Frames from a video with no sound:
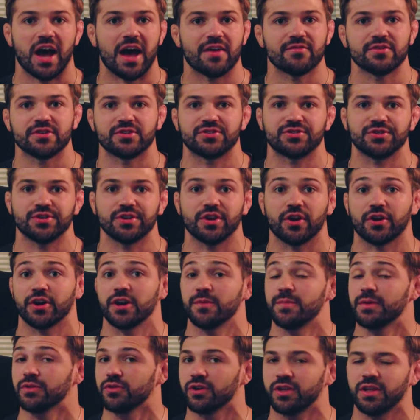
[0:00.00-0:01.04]
obviously are going
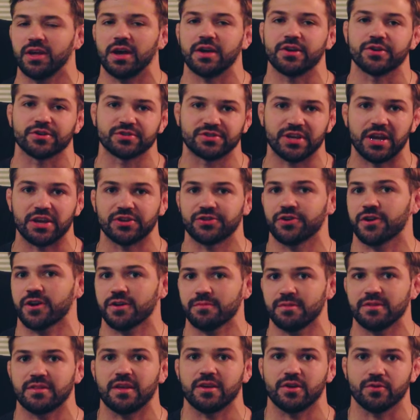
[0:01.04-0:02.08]
to be looking at your state
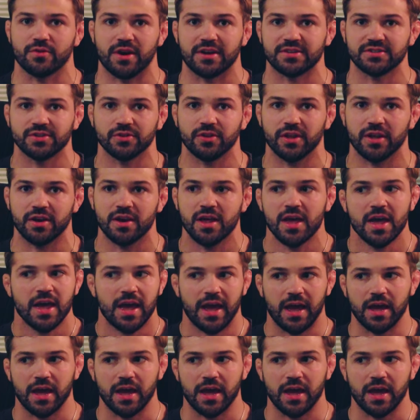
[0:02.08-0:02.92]
tournament that you wrestle in,